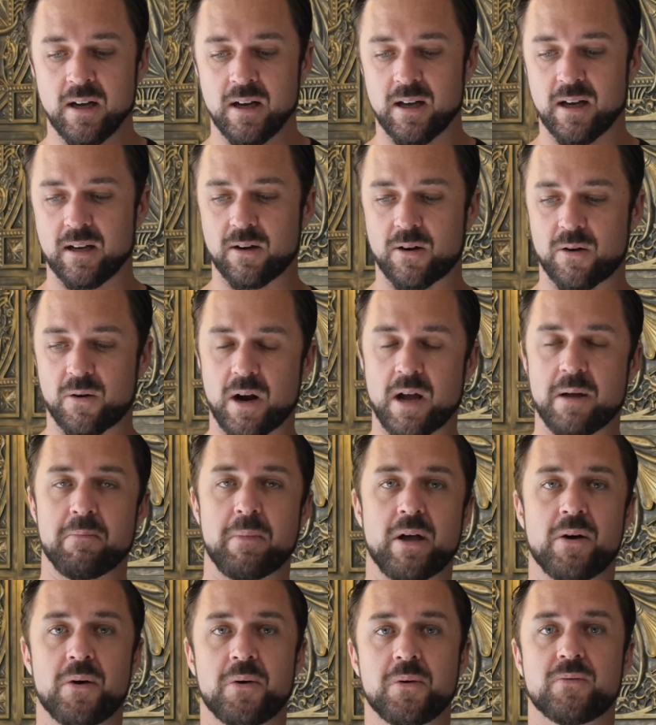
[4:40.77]
and create
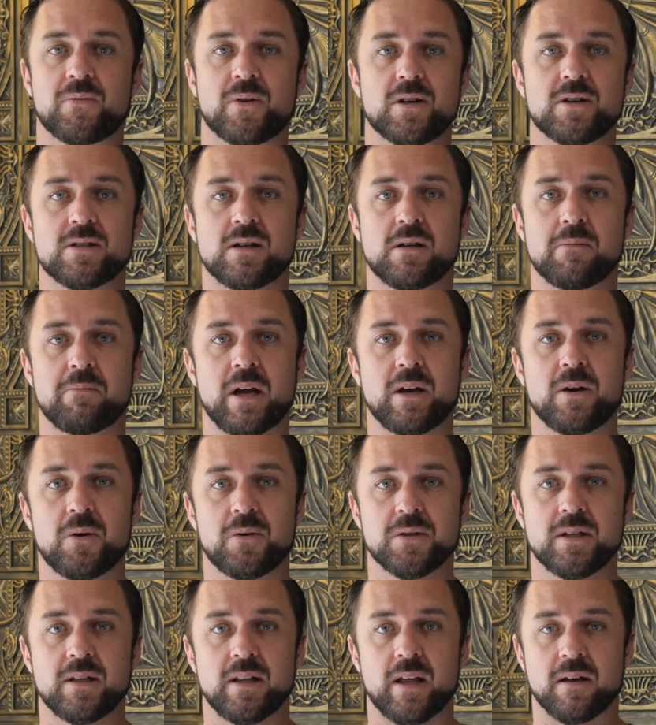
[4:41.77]
my own version of my
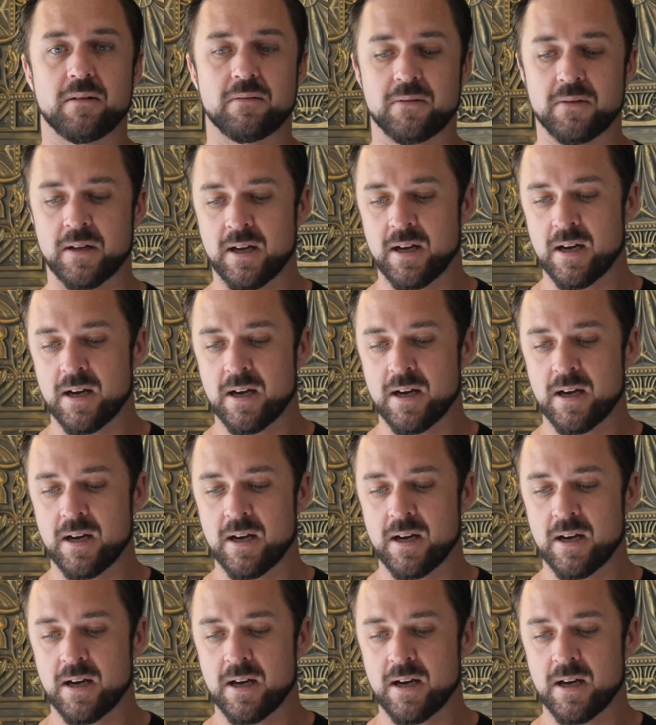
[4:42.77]
golden life.